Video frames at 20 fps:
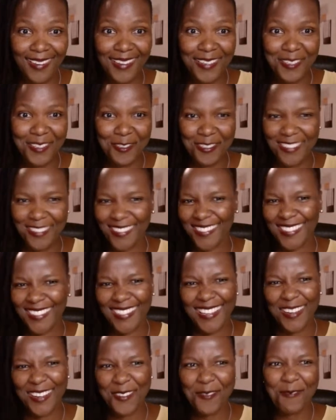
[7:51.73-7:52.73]
And I was just
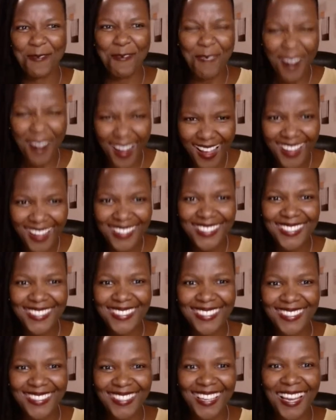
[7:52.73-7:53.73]
like, what?
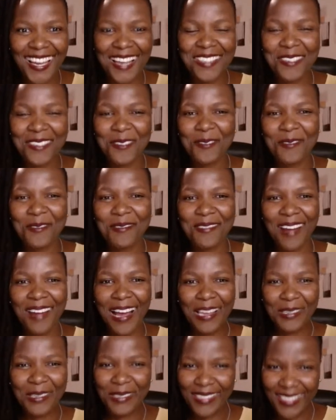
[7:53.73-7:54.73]
Are you
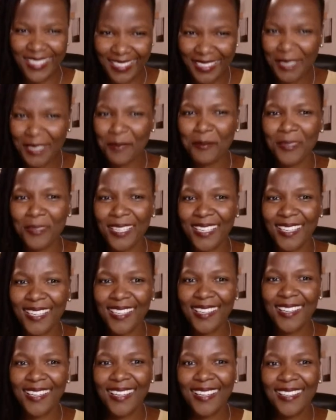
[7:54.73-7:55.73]
kidding me?
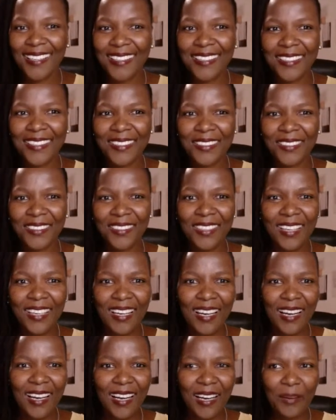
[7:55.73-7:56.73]
You know,
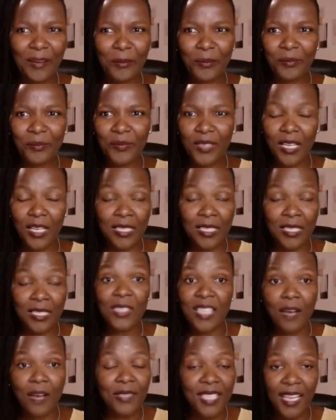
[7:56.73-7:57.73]
because I
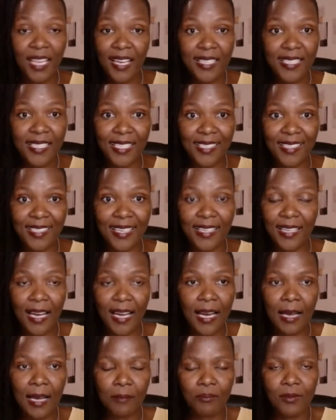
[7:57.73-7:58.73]
was hurting, and
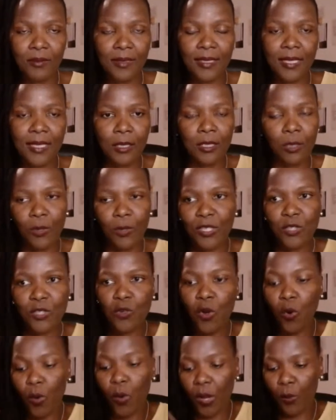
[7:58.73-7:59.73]
there was
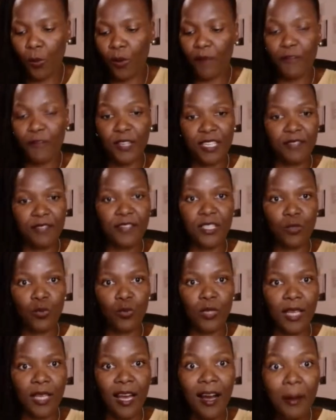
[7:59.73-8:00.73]
no way where forgiveness
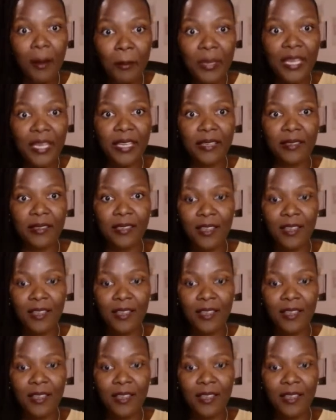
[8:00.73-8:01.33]
could come in